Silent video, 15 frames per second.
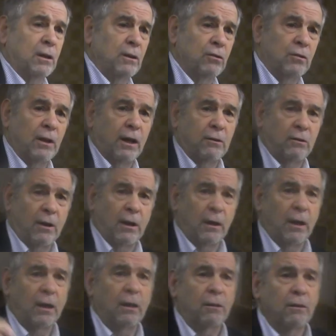and is not
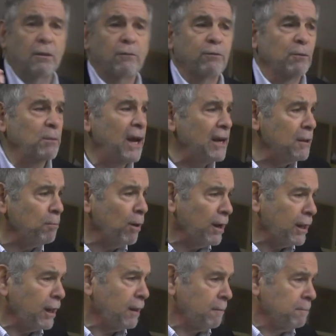taking anything from
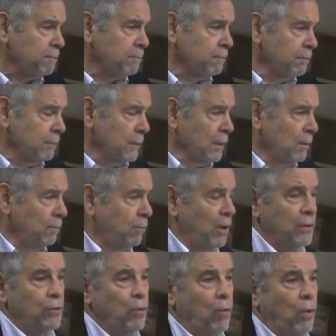anybody,
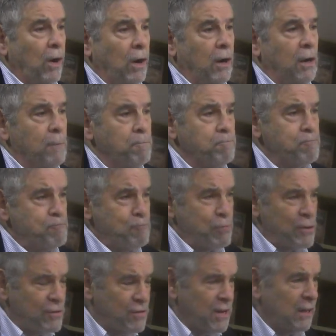but who are
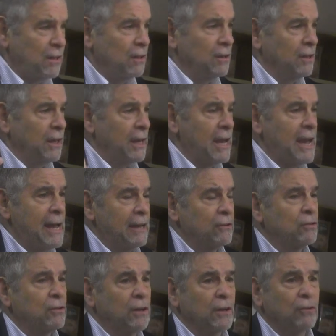particularly
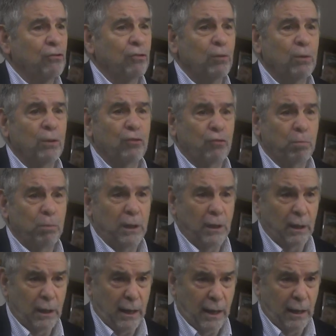anti-Jewish,
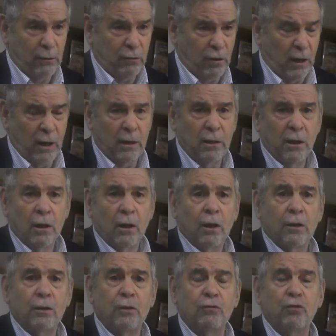meaning anti
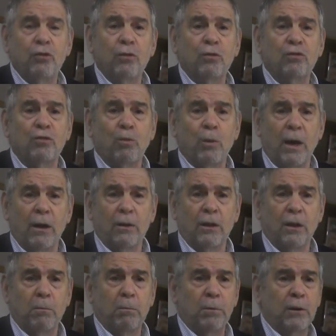the Jews around
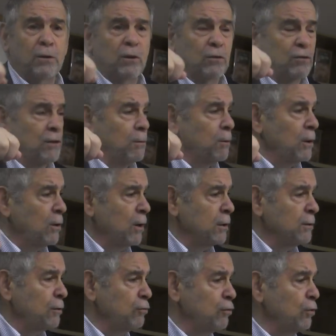them, because they
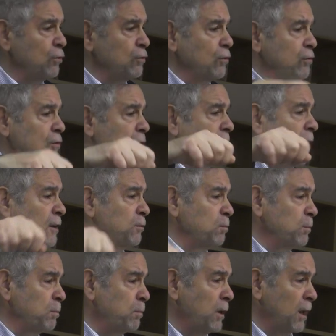regard the Jews as
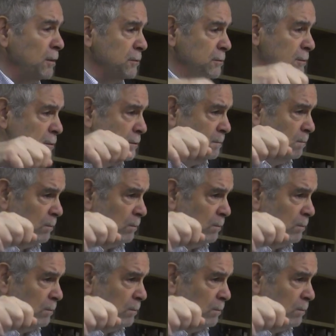cosmopolitan